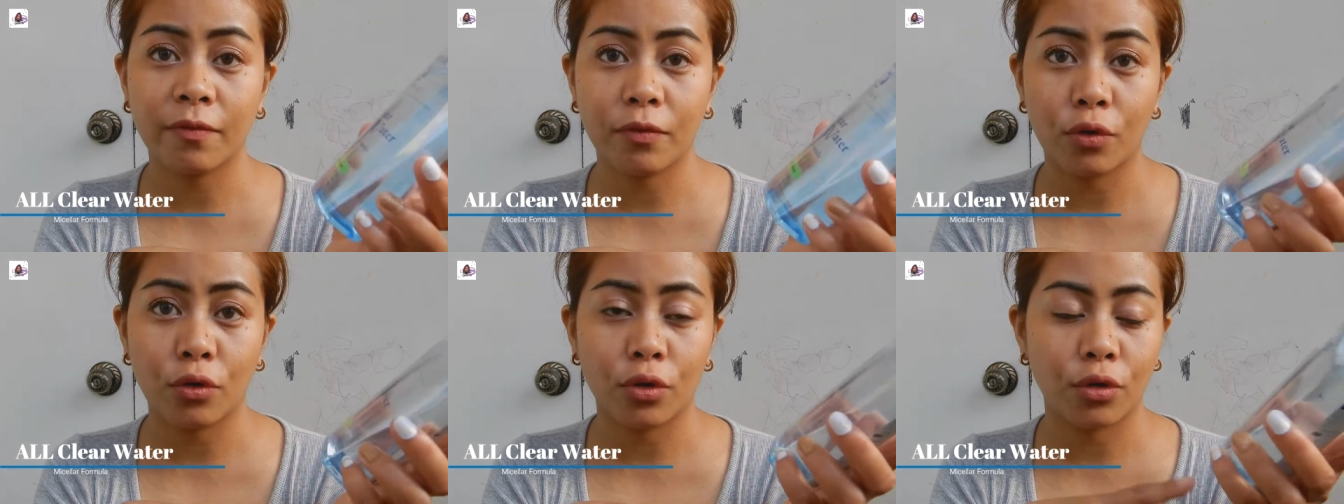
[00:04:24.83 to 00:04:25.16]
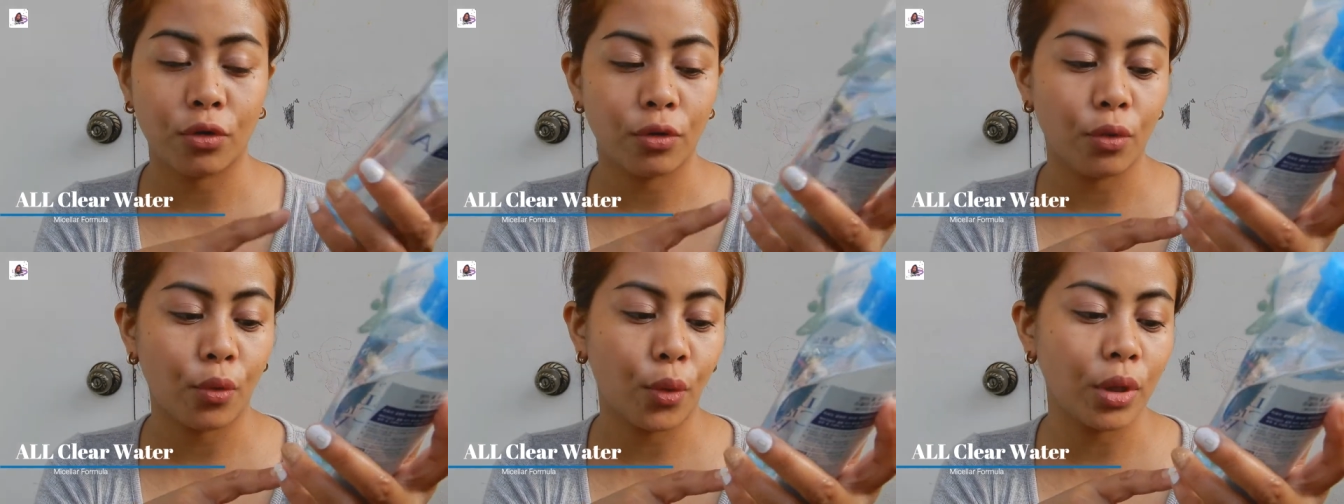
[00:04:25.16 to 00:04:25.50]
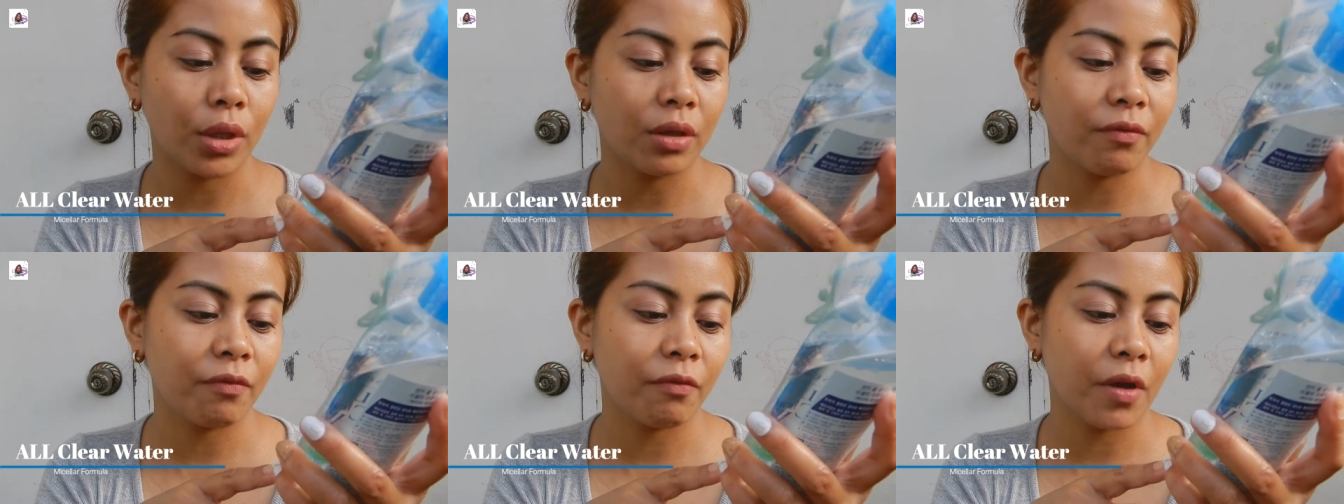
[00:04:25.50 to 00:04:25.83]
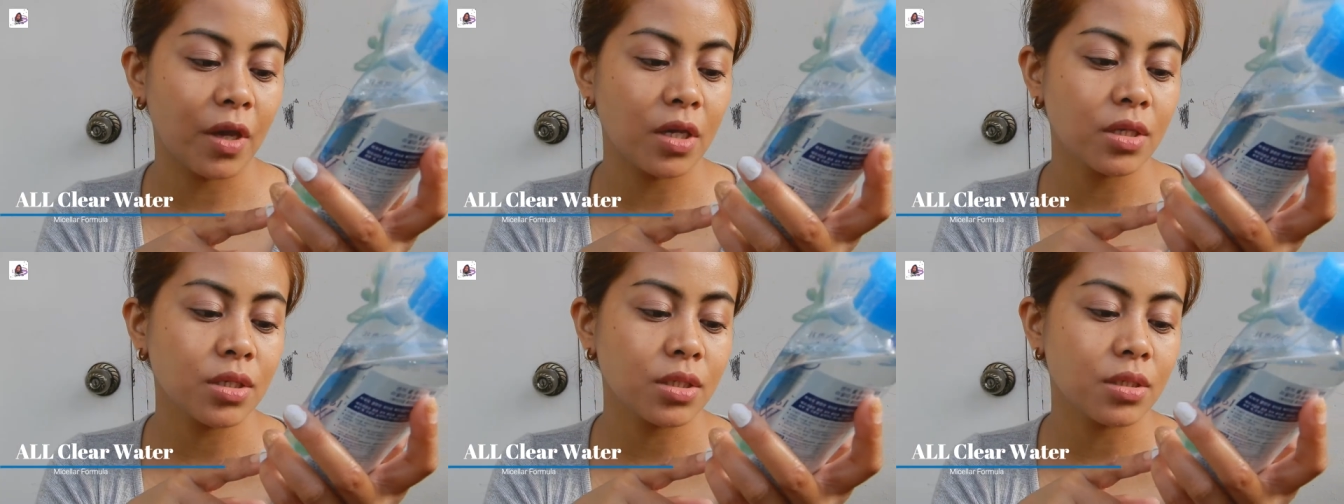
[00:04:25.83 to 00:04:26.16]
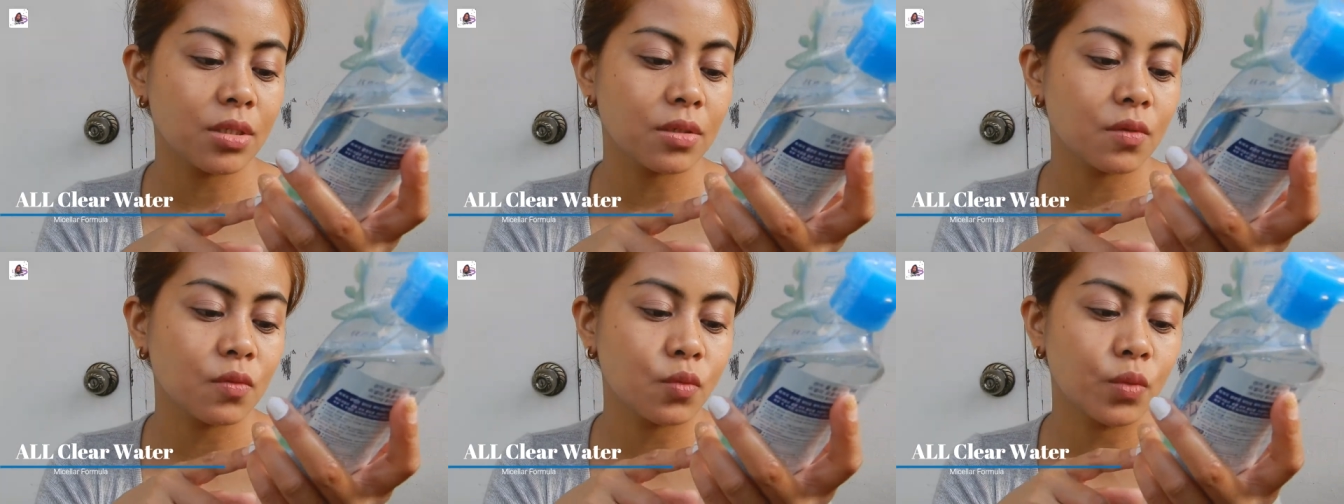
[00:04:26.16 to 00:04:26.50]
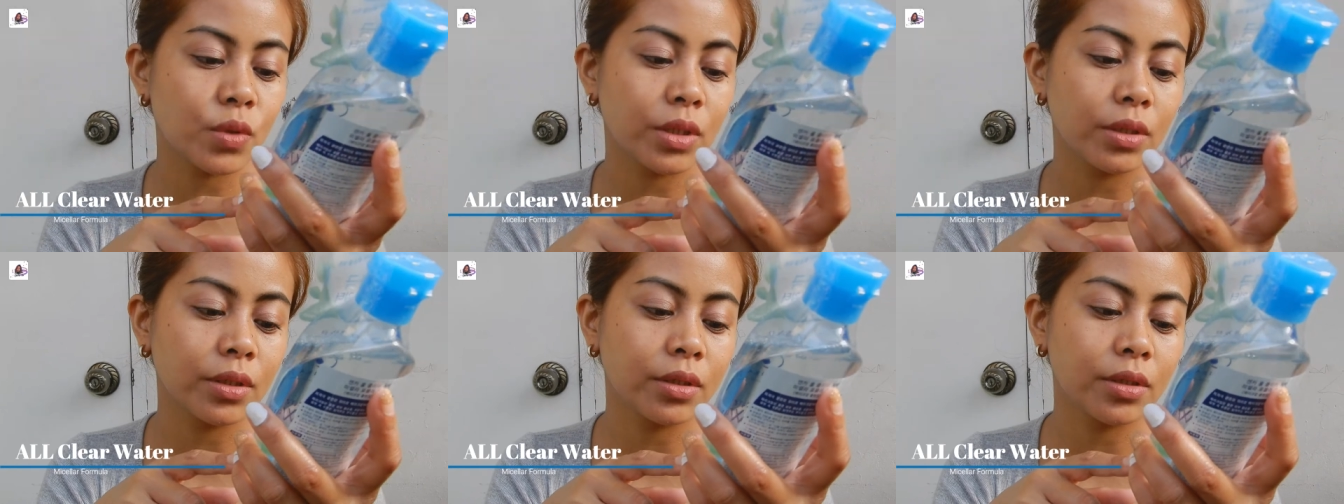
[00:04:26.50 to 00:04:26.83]
for oily face this is
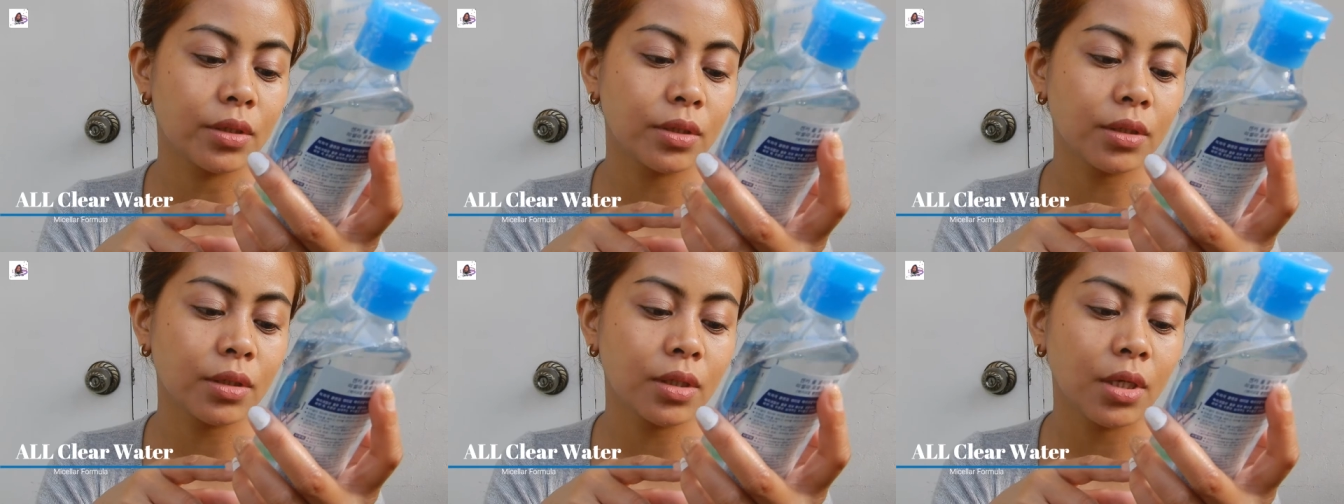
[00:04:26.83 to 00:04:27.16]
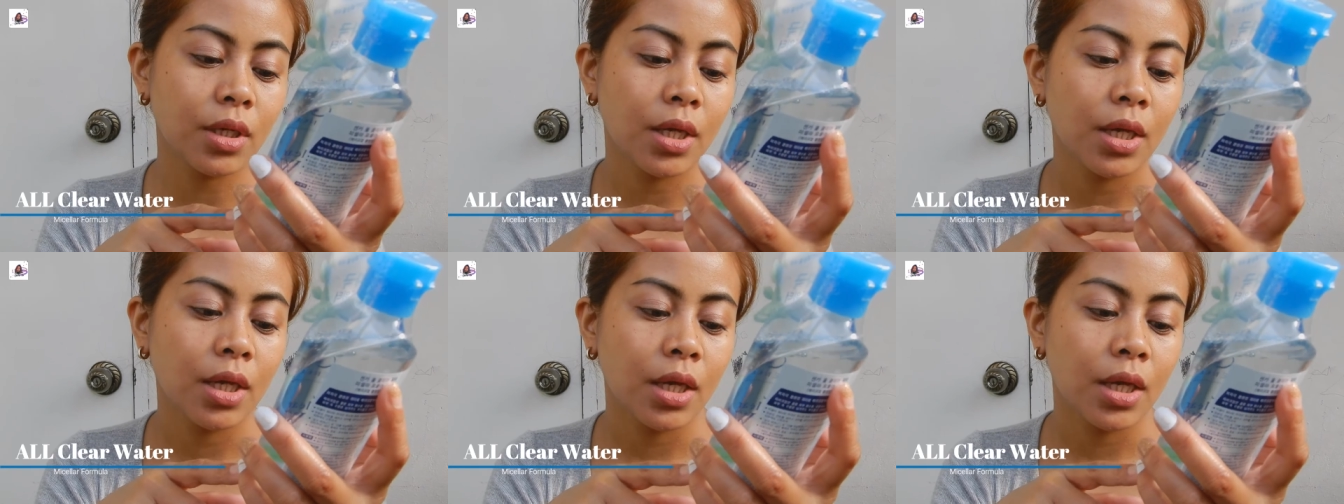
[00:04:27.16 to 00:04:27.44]
really good